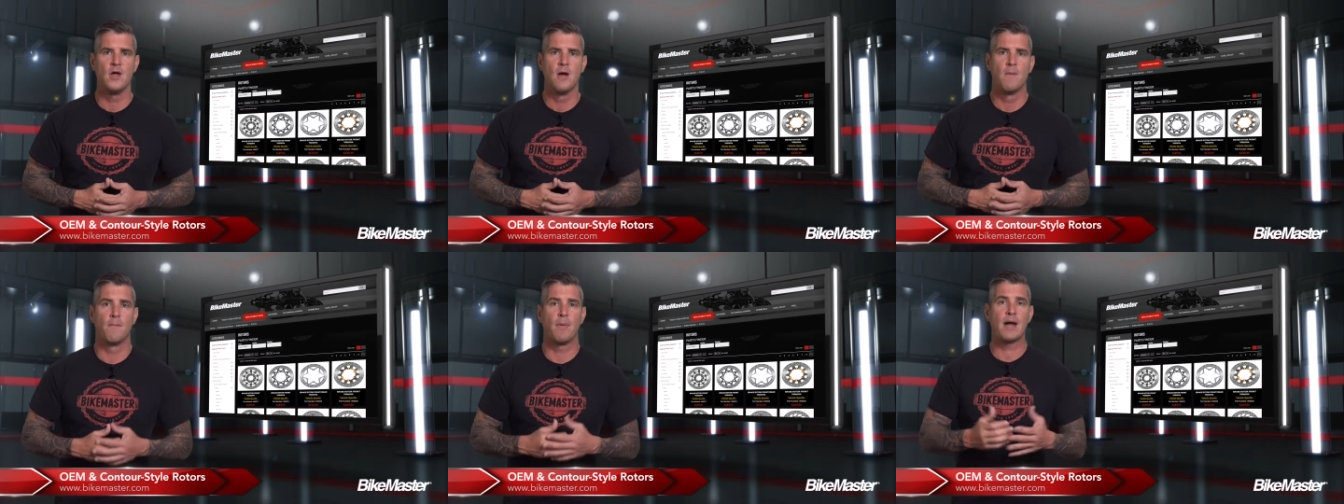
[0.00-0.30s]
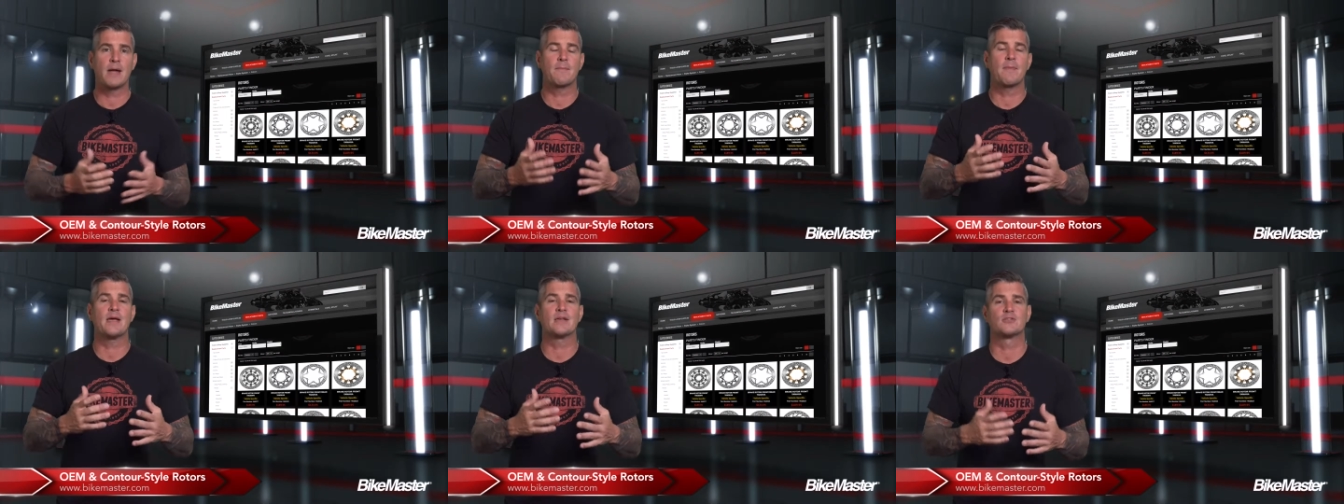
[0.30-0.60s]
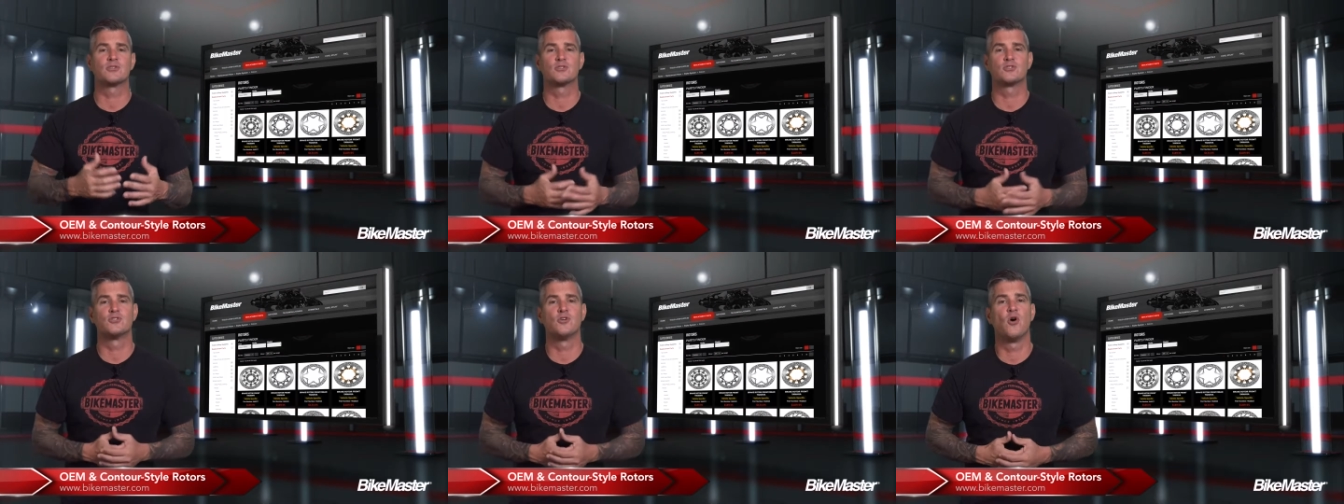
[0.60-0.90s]

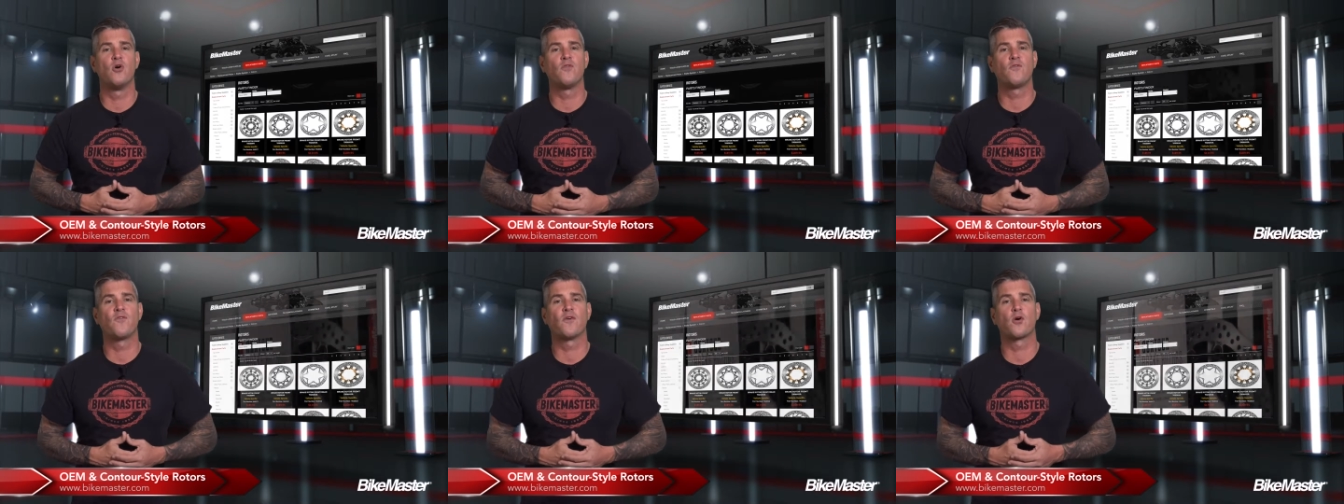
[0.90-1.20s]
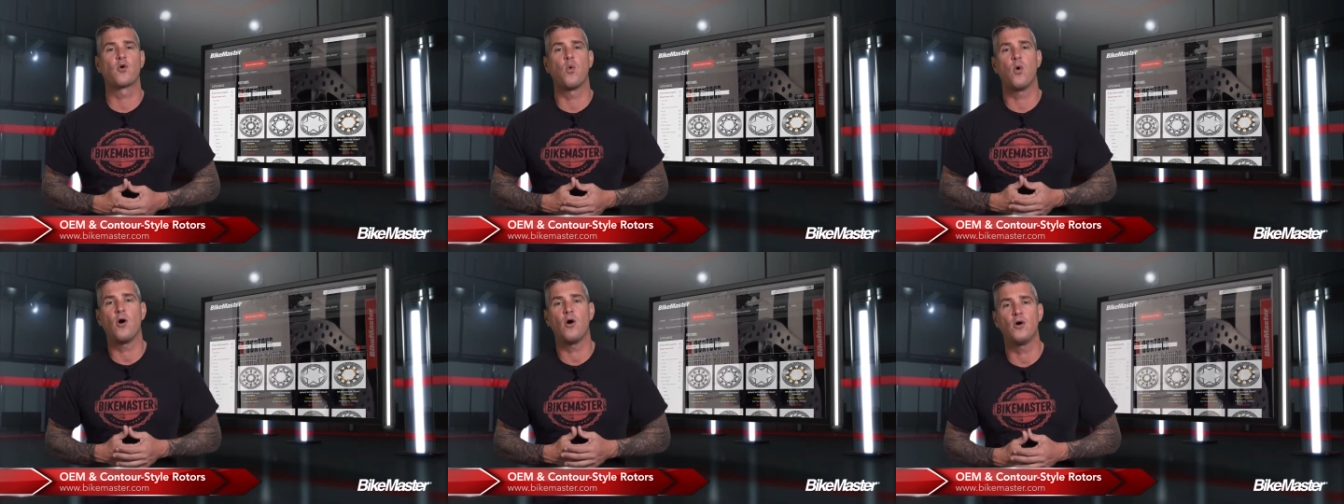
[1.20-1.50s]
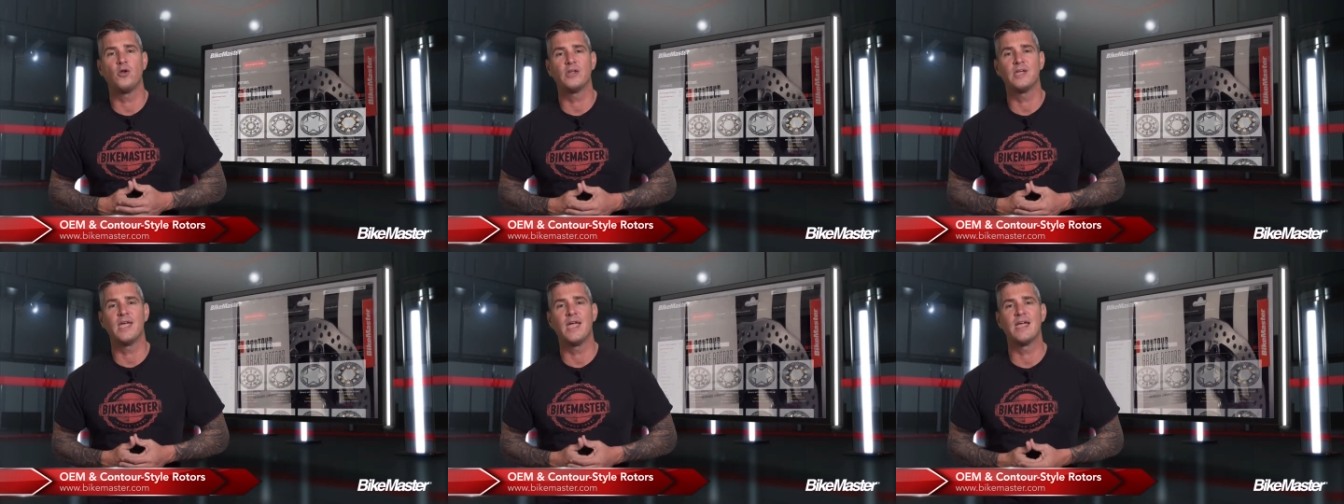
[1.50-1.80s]
BikeMaster is known for
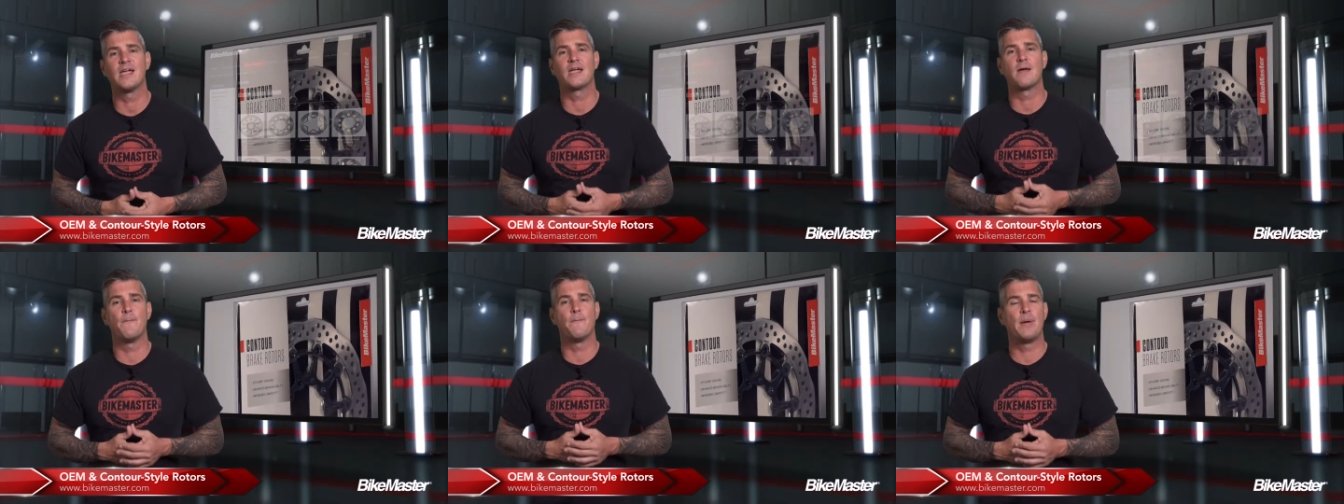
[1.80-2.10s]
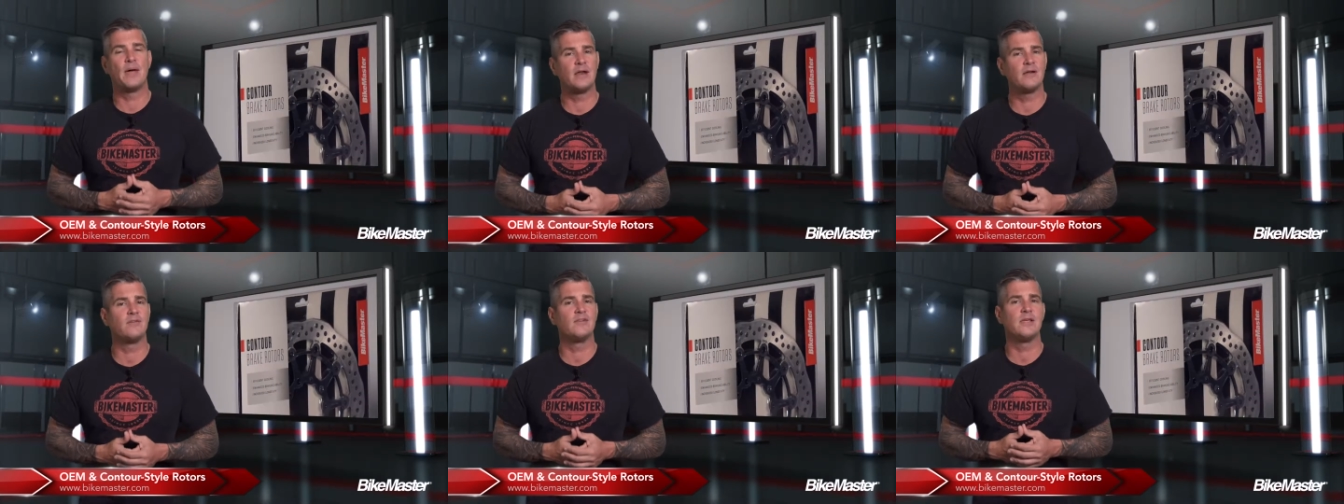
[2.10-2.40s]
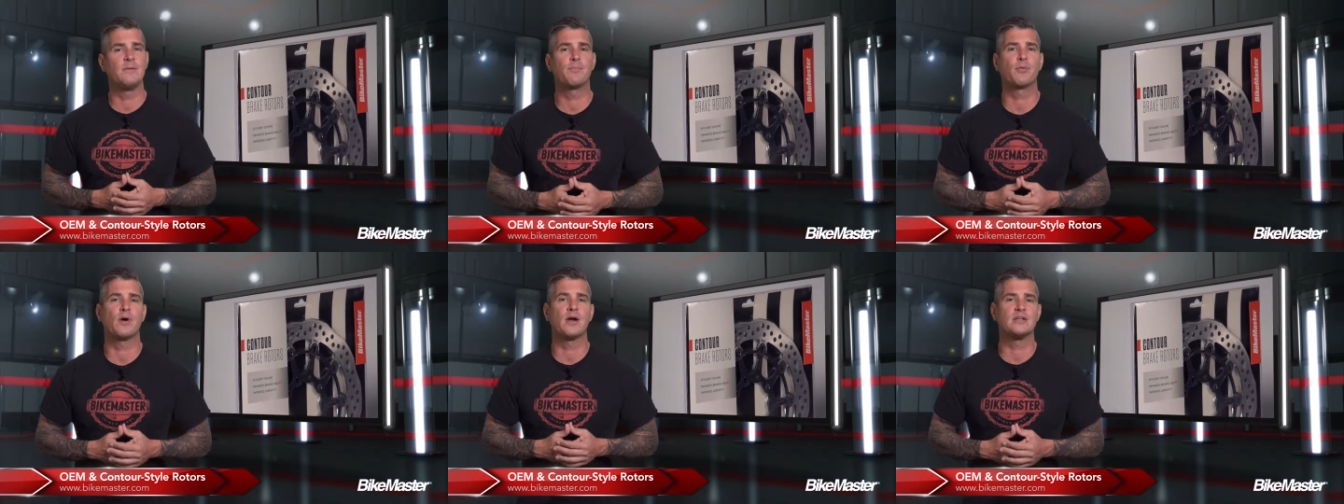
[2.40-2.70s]
quality and
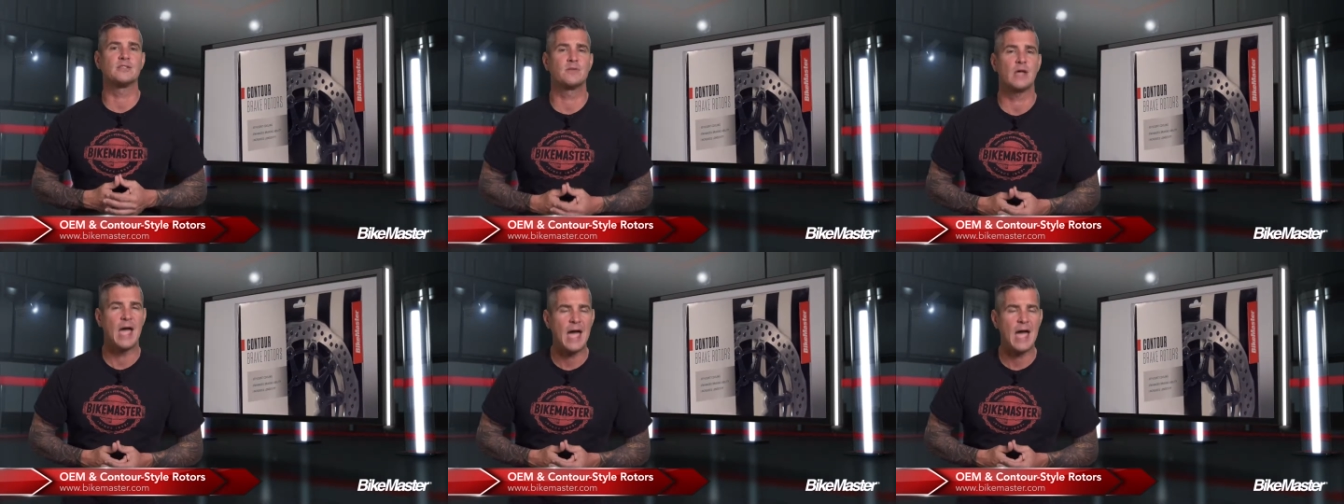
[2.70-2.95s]
competitively priced